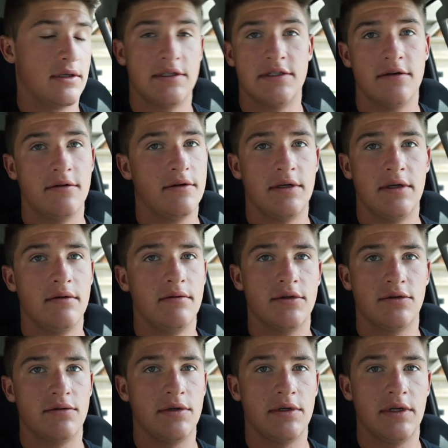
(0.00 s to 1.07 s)
so it
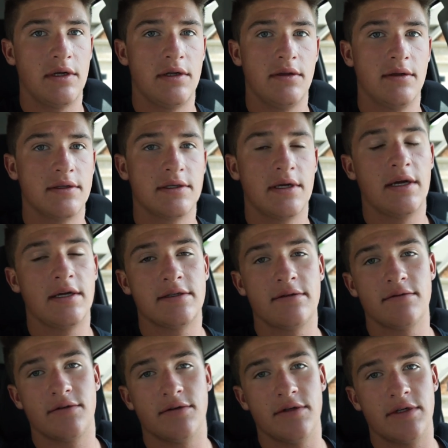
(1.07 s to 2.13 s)
was ridiculous guys it
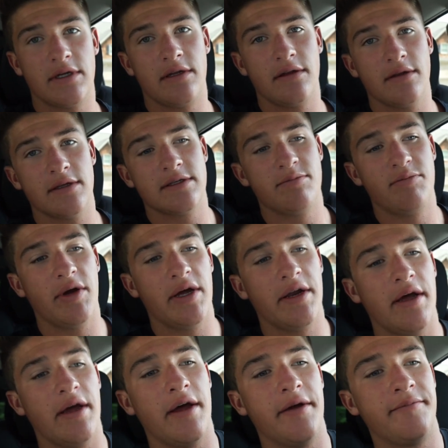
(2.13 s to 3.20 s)
was ridiculous but
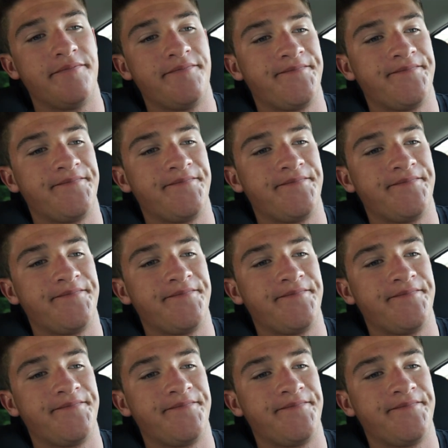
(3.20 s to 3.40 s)
uh